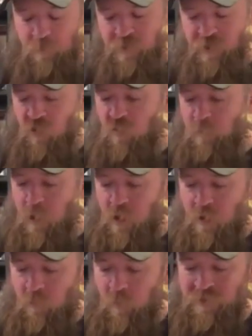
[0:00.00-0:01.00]
to Omaha
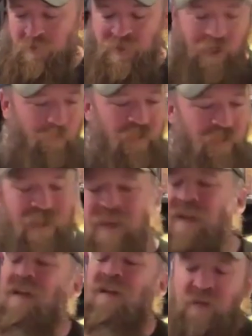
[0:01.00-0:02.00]
one time, and
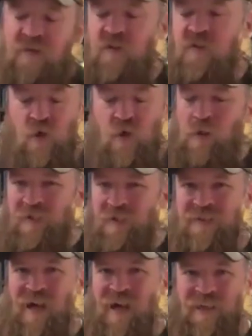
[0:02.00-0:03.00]
this was during the
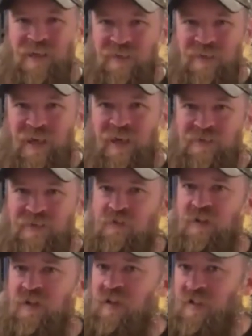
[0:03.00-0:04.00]
dying days of
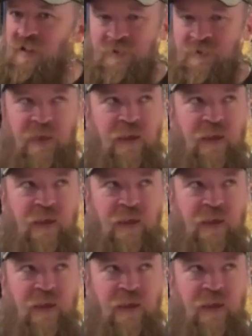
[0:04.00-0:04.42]
it. And